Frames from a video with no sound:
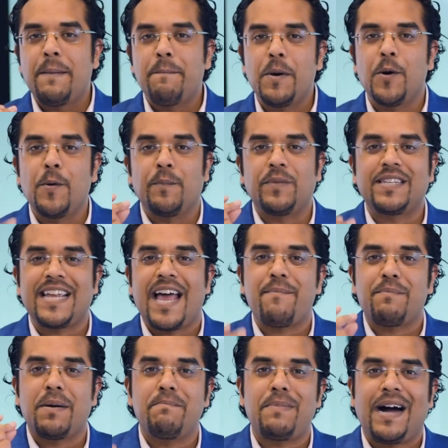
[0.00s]
Boom,
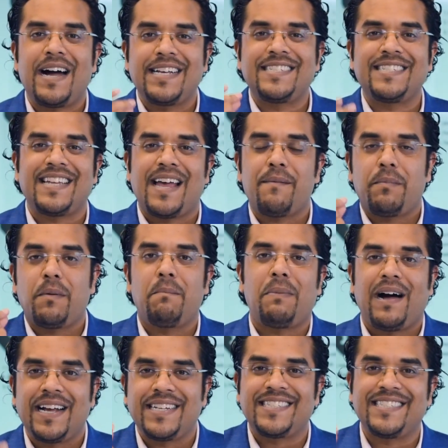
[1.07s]
step by
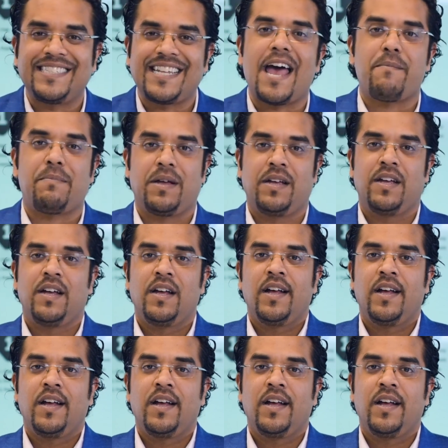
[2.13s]
step.